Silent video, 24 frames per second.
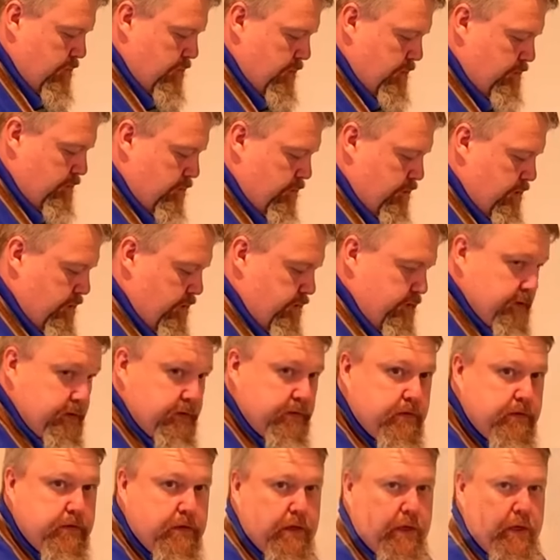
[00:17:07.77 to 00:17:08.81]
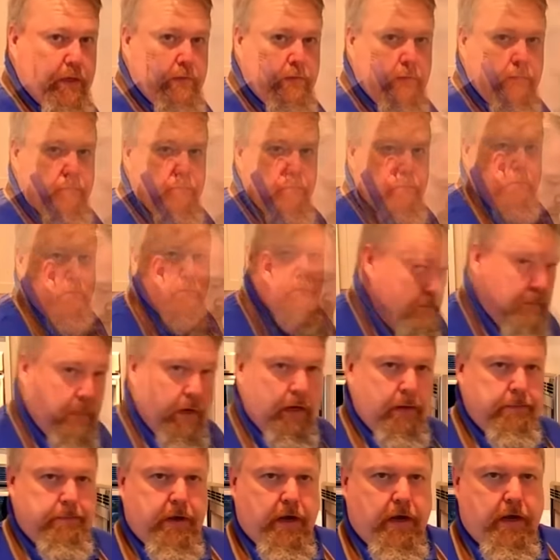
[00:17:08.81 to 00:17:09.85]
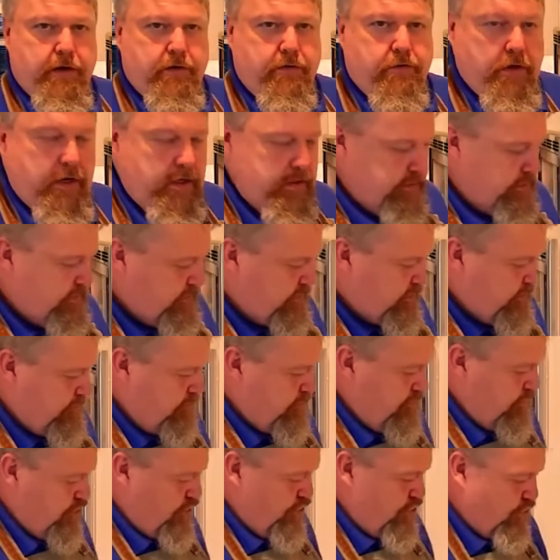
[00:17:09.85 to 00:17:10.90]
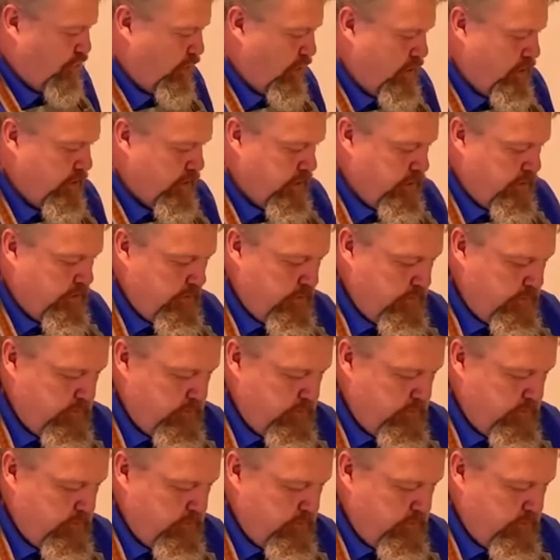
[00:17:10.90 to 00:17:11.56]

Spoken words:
I'm cooking this together. My pie crust shrunk,